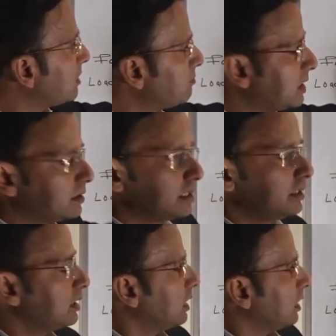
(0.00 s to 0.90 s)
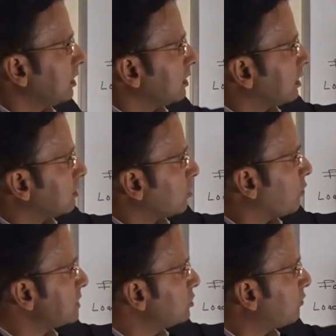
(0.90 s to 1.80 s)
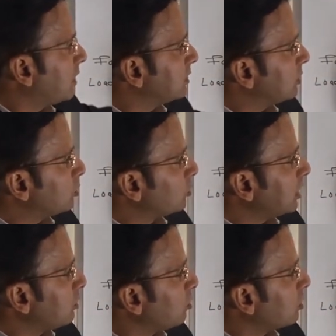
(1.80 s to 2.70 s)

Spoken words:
beam B3. Once you find the total